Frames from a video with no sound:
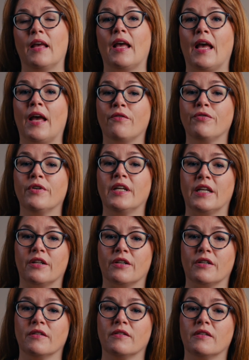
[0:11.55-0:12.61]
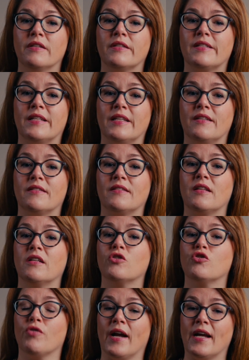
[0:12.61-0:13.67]
every year sees
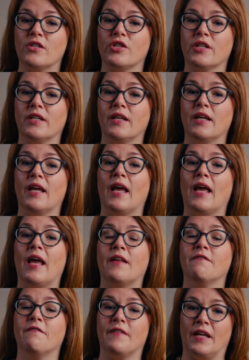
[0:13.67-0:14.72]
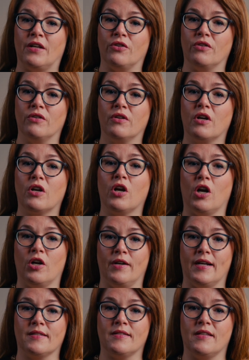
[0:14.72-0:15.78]
tragic and fatal car
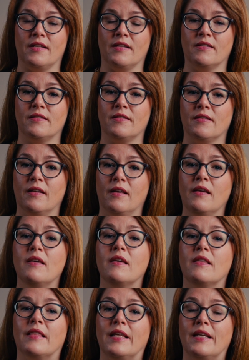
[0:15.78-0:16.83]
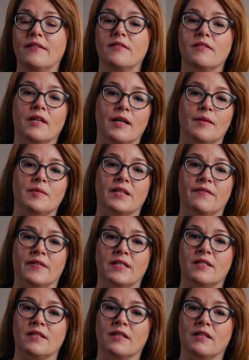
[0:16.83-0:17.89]
accidents. These types of
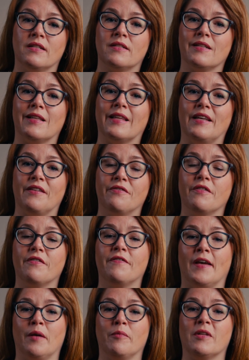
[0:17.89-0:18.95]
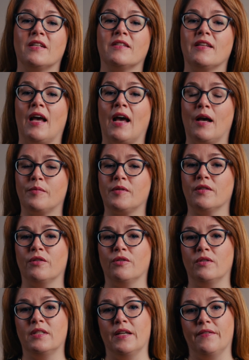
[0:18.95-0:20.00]
incidents leave families
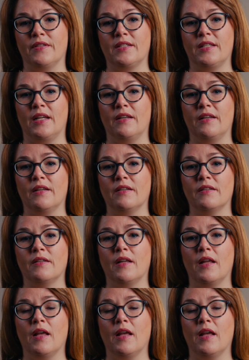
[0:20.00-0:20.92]
absolutely devastated.